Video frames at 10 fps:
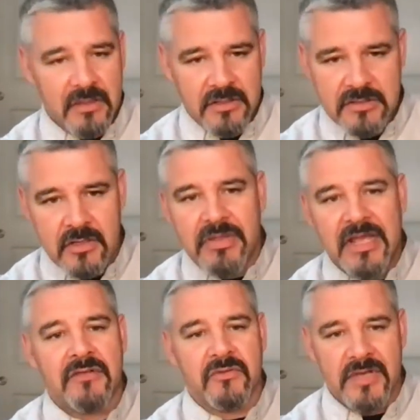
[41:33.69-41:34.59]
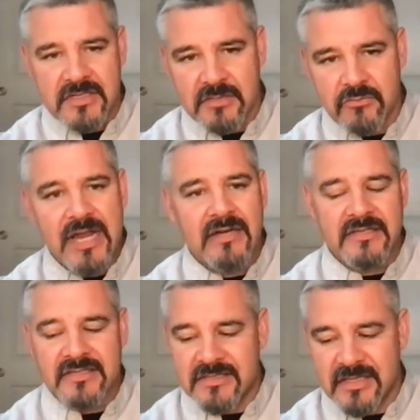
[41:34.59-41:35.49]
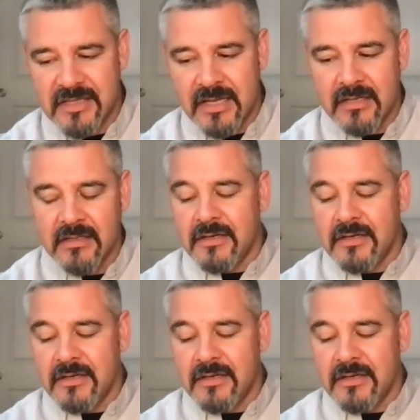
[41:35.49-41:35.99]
There are pathways and practices in that.